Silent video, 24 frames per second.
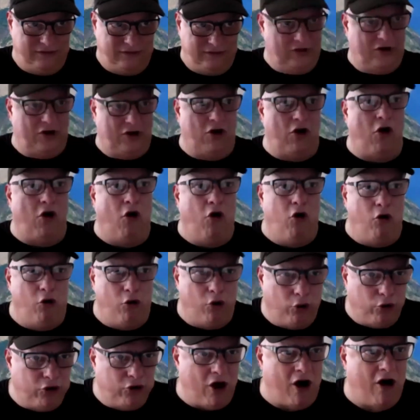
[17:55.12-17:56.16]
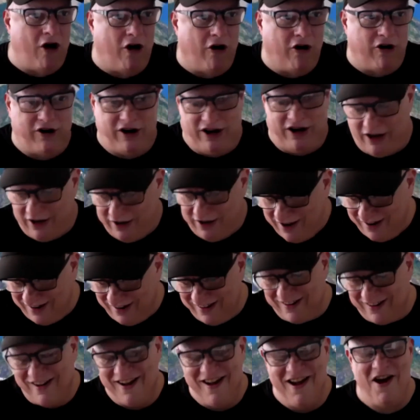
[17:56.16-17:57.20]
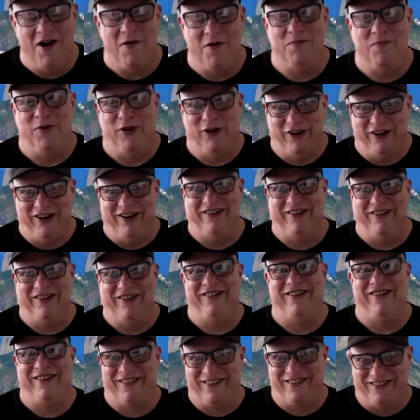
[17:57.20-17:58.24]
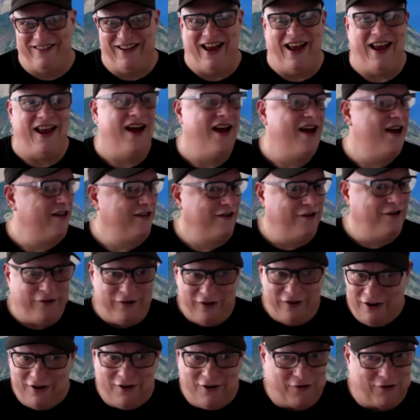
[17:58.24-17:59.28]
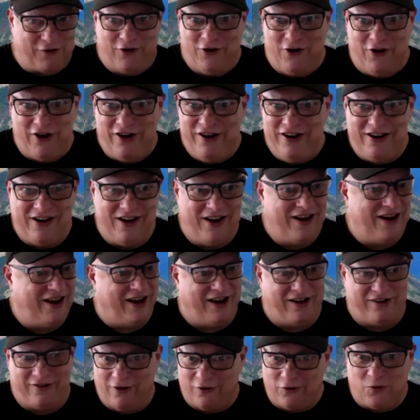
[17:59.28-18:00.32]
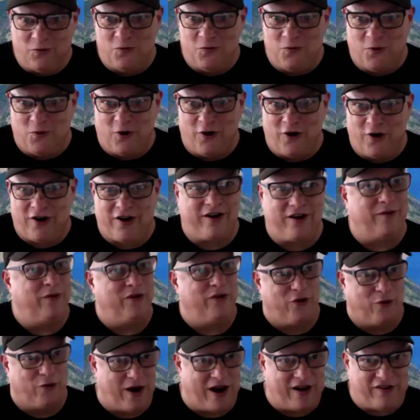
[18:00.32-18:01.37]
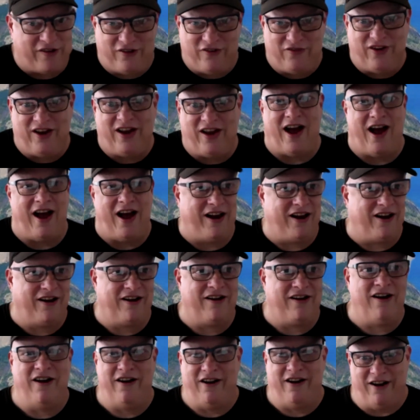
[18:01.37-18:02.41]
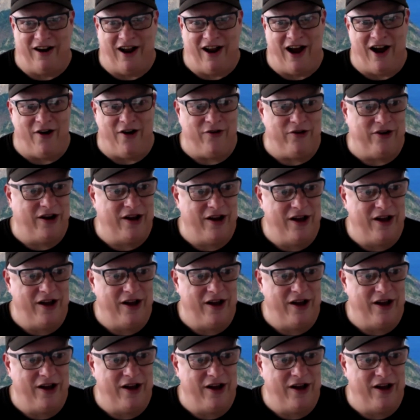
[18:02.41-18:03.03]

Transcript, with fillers: cold-hearted ability to just say this scene is good. It doesn't work with the rest of it. I got to cut it out.